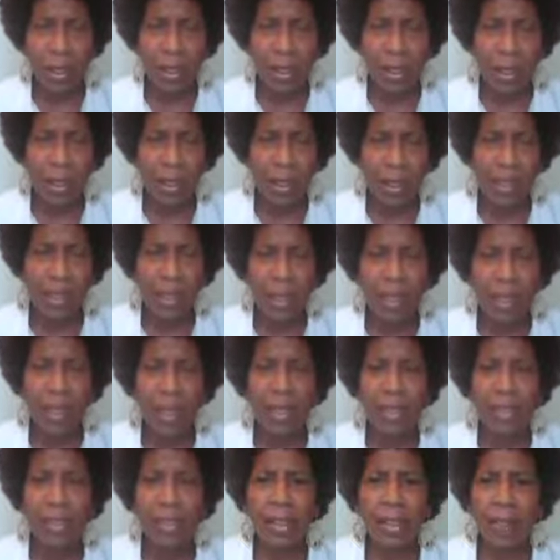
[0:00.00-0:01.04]

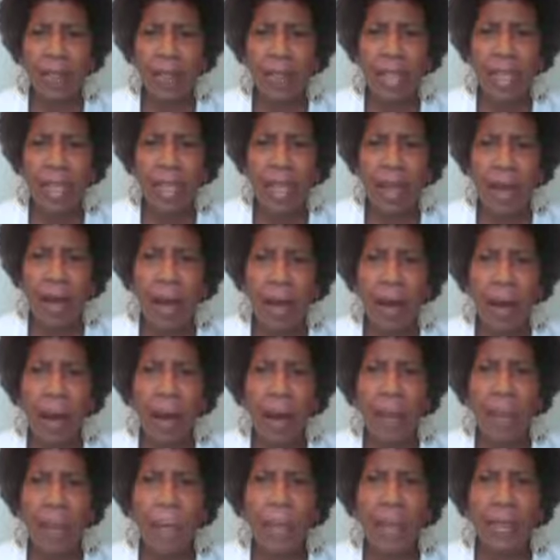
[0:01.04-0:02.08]
that kind of stuff is there.
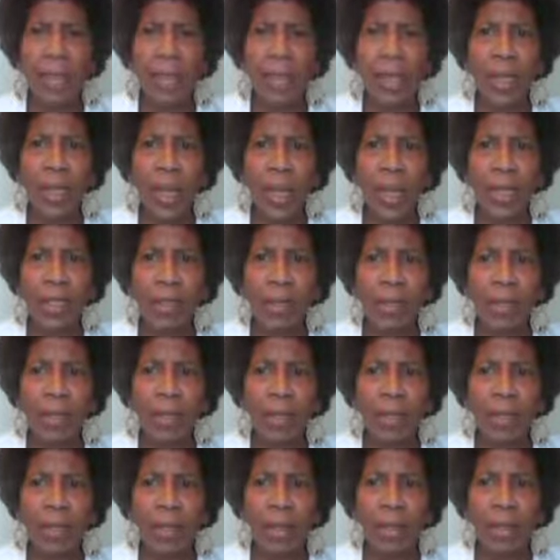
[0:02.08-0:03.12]
But you kind
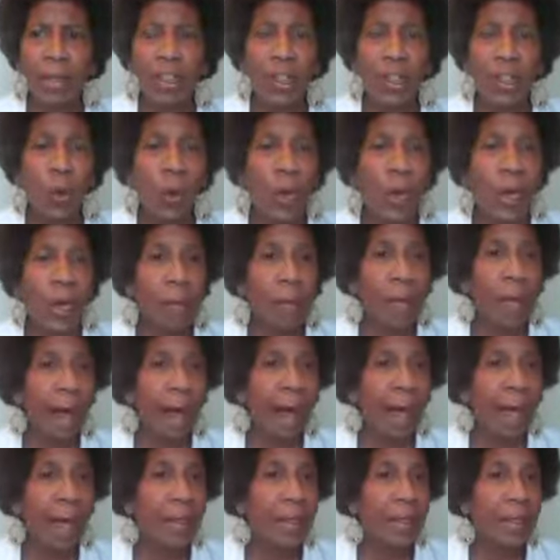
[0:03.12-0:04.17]
of join
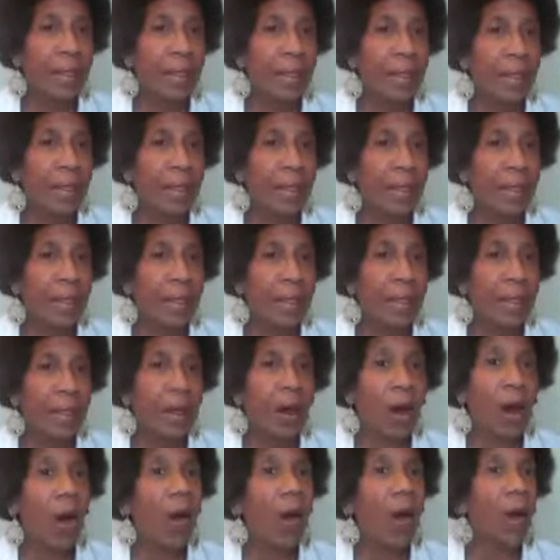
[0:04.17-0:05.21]
by
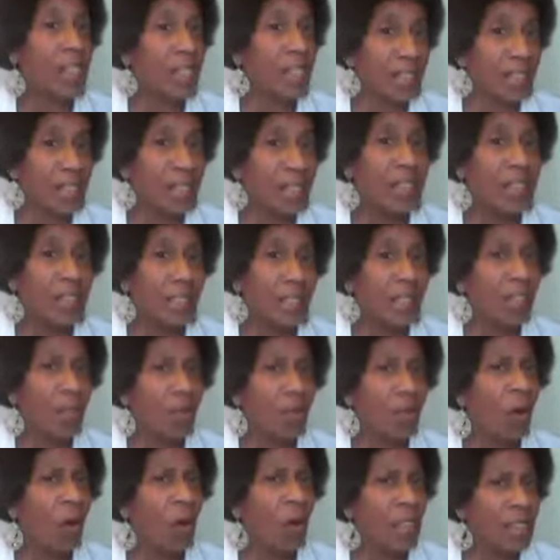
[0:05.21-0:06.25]
the arts. And
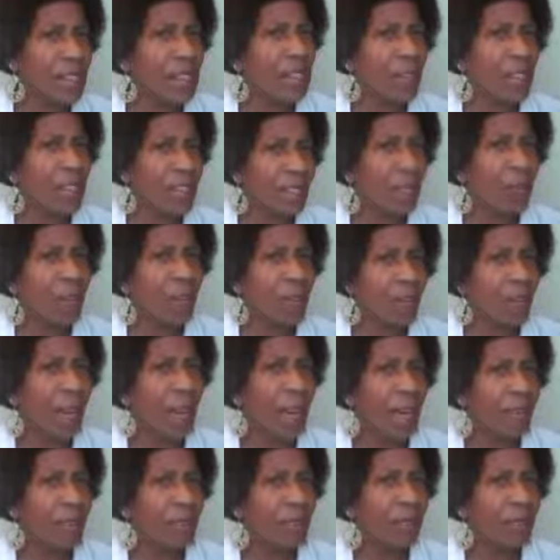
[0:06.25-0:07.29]
so the arts is a different
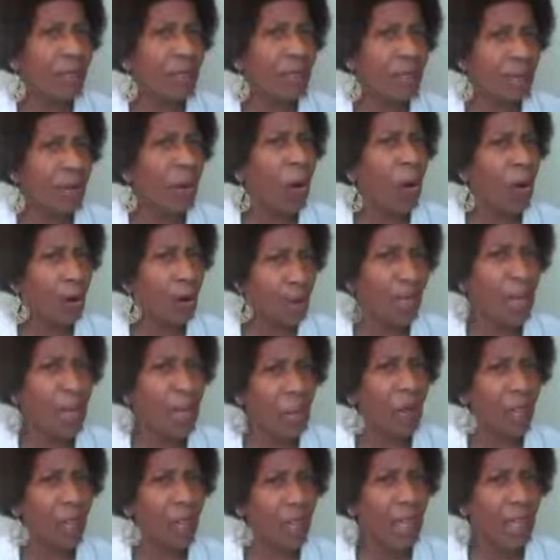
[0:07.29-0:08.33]
kind of ball
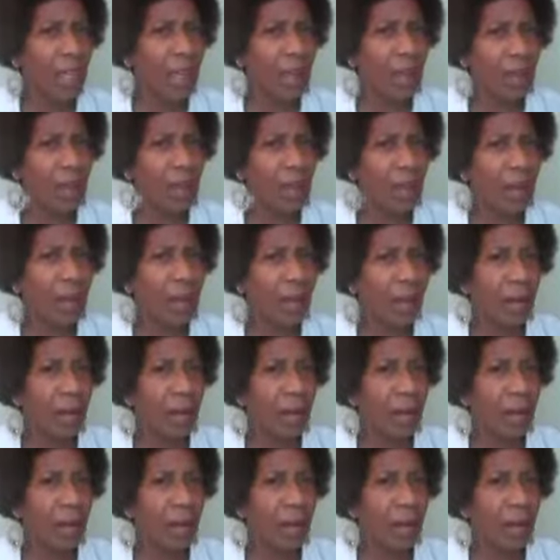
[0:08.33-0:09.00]
game altogether.